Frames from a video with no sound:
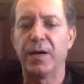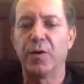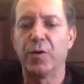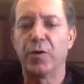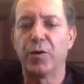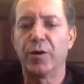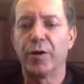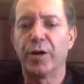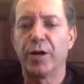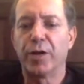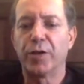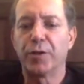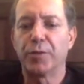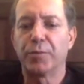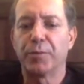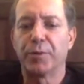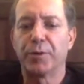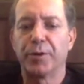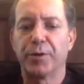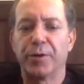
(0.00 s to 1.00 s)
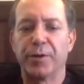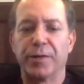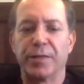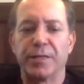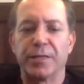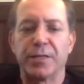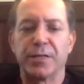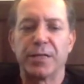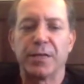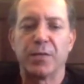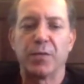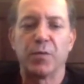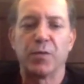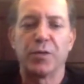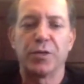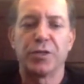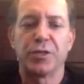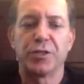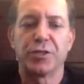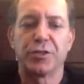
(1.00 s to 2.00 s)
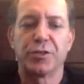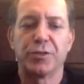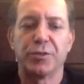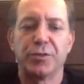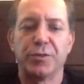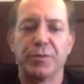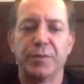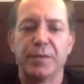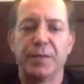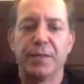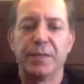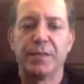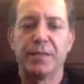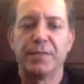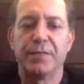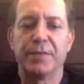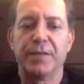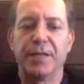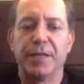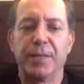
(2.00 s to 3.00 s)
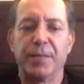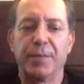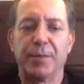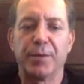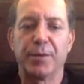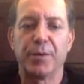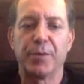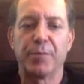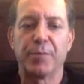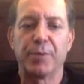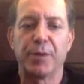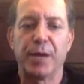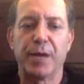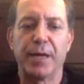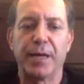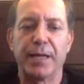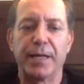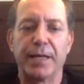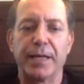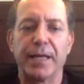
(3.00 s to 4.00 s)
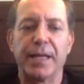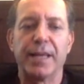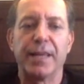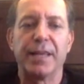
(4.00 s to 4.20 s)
or an entrepreneur that wishes to develop their own product,